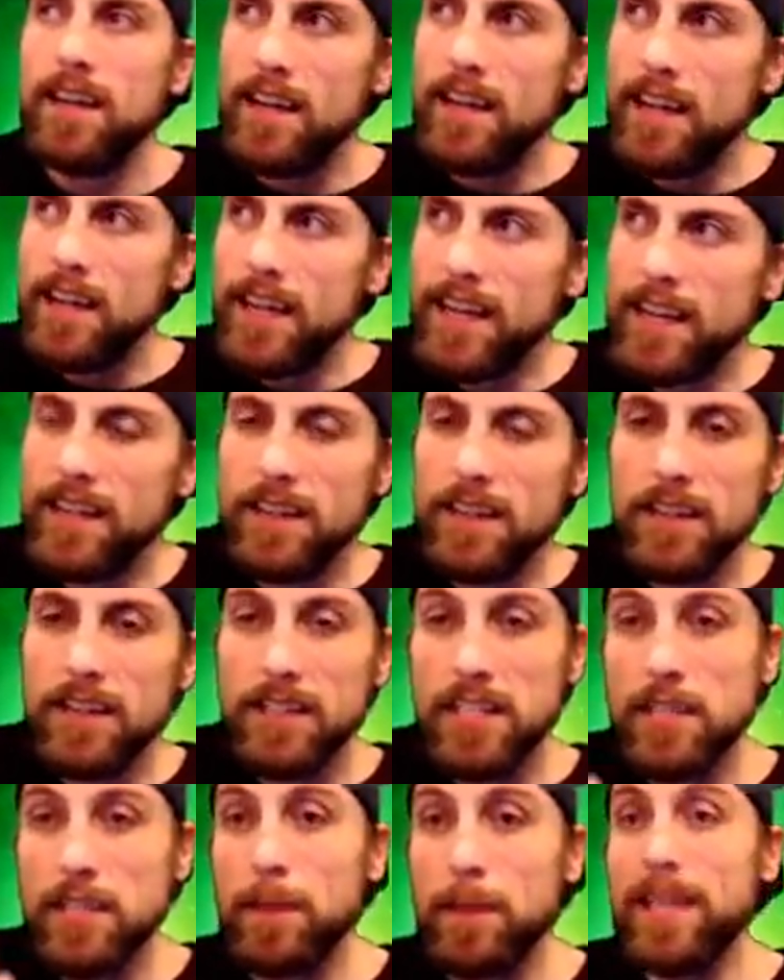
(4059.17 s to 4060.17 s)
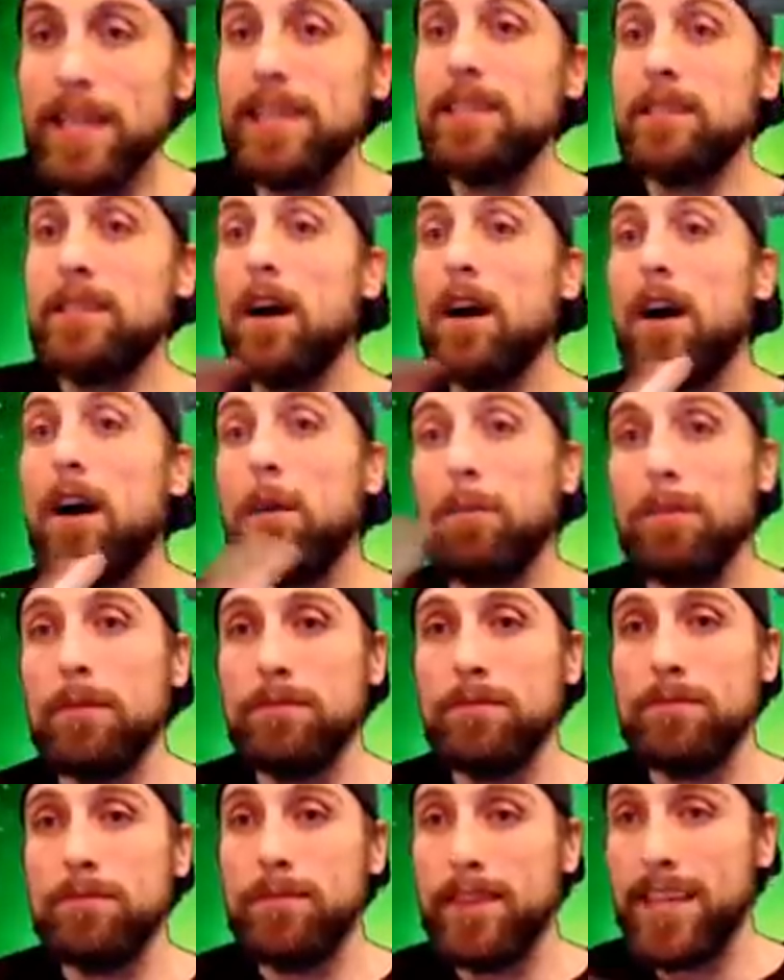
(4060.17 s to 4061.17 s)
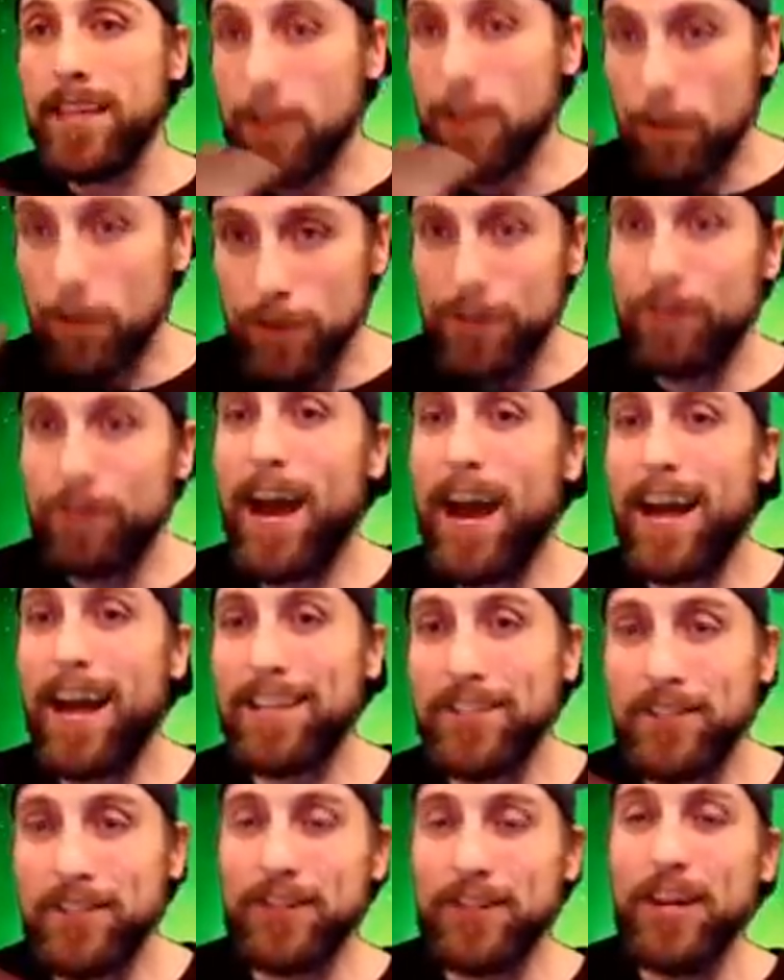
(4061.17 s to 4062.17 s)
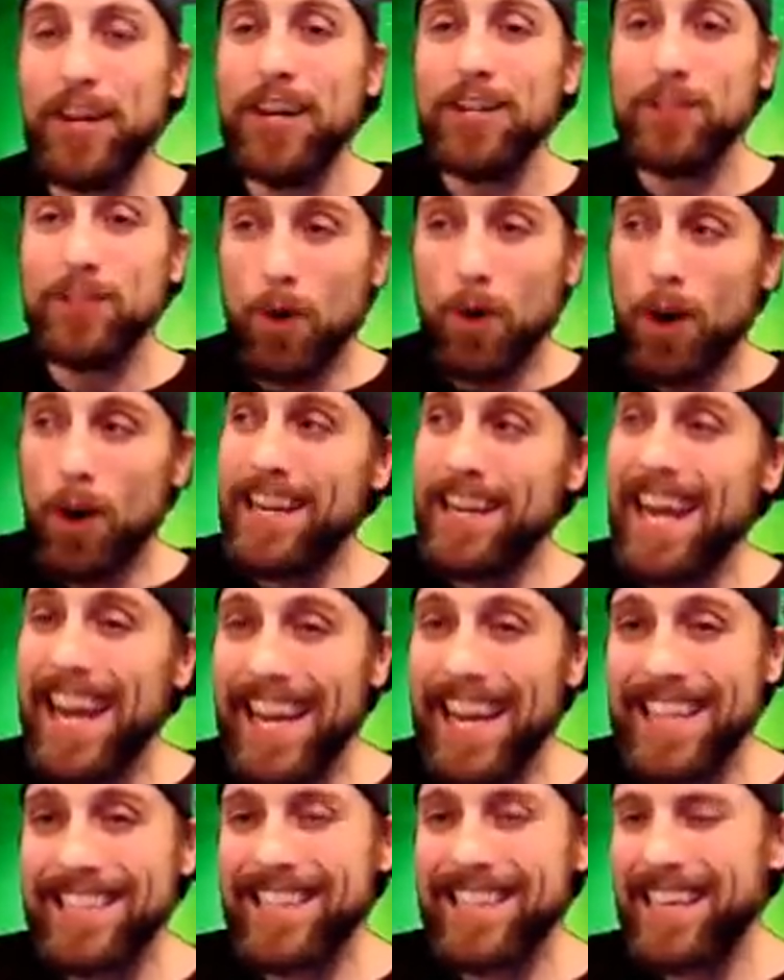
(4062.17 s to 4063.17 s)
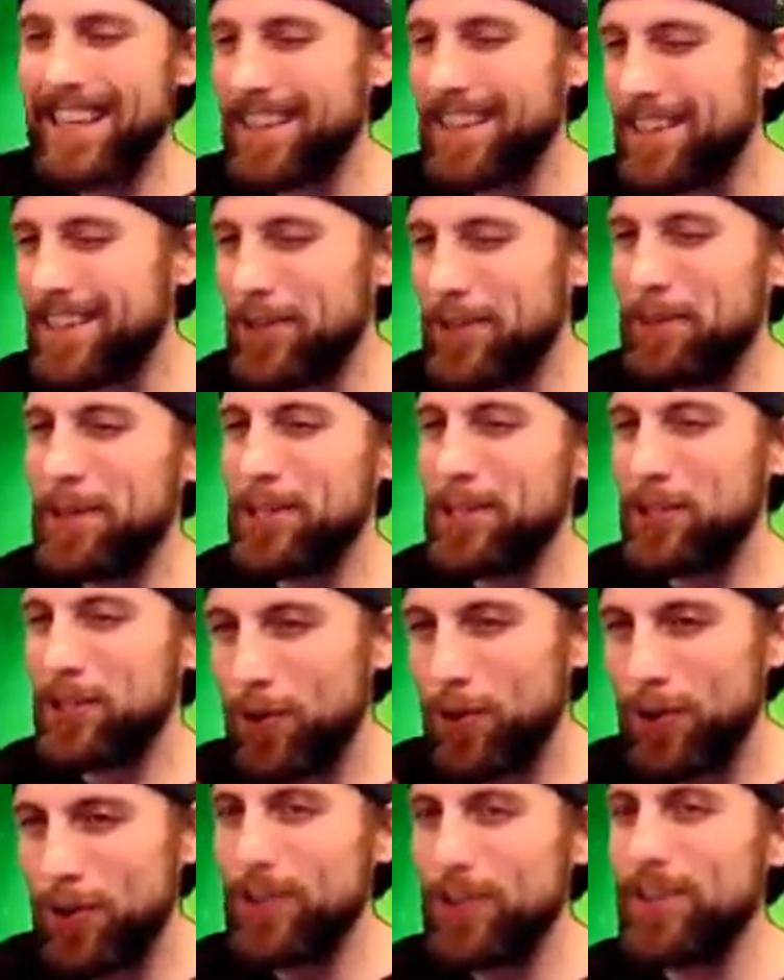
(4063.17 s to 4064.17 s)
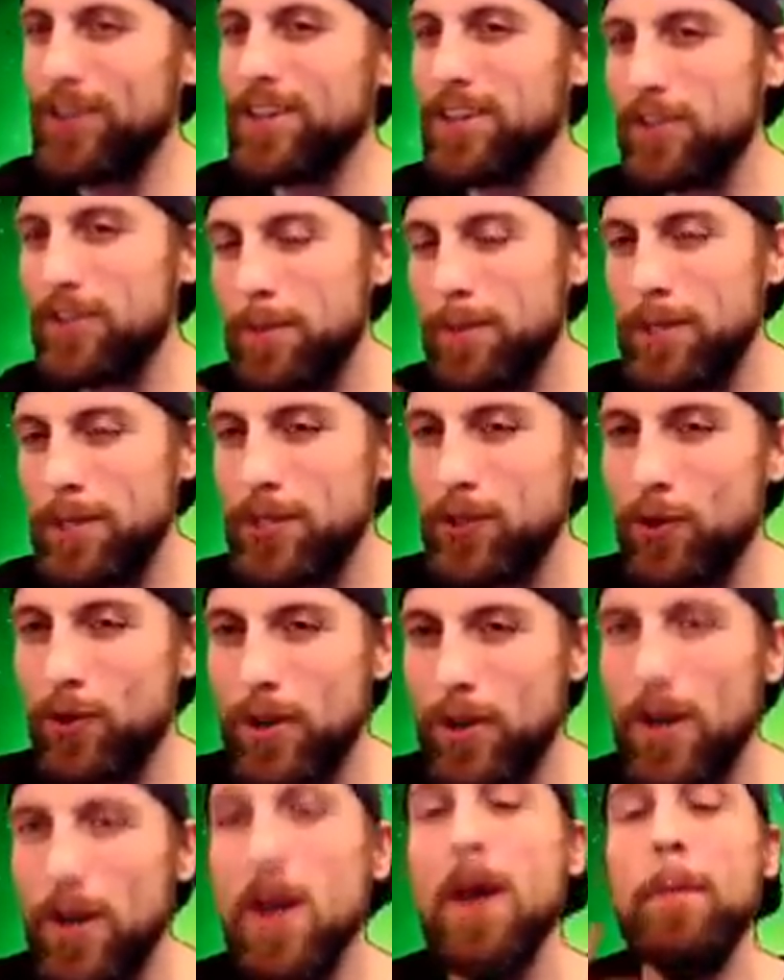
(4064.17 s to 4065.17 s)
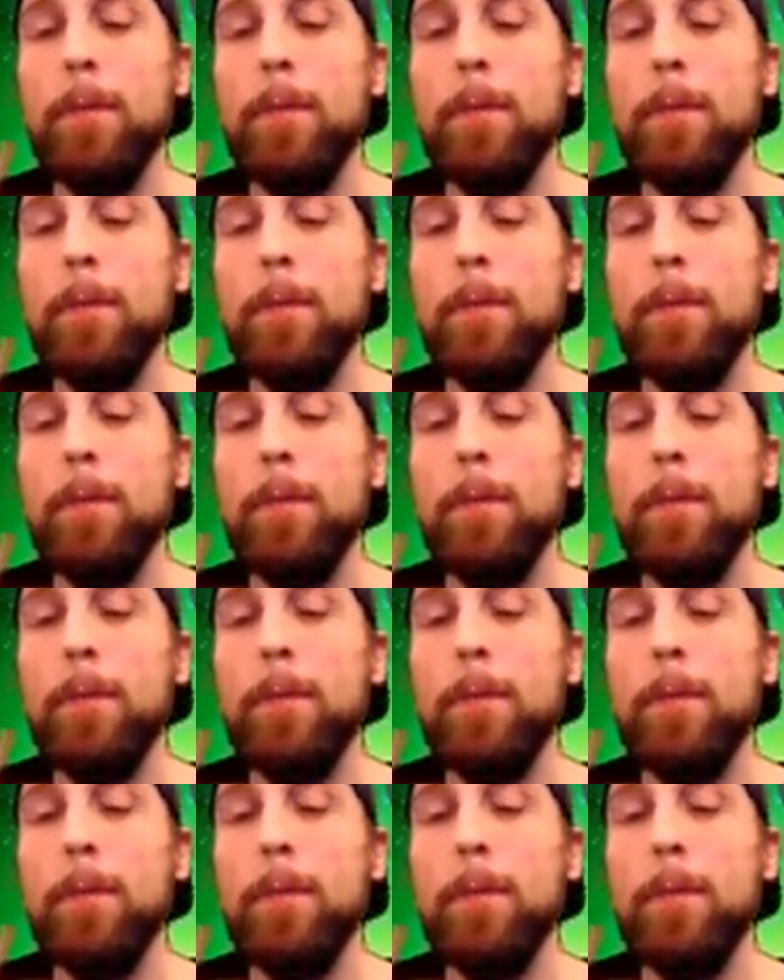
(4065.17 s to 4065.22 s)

it speeds up. It goes faster. So our days get a little bit shorter and a little bit shorter.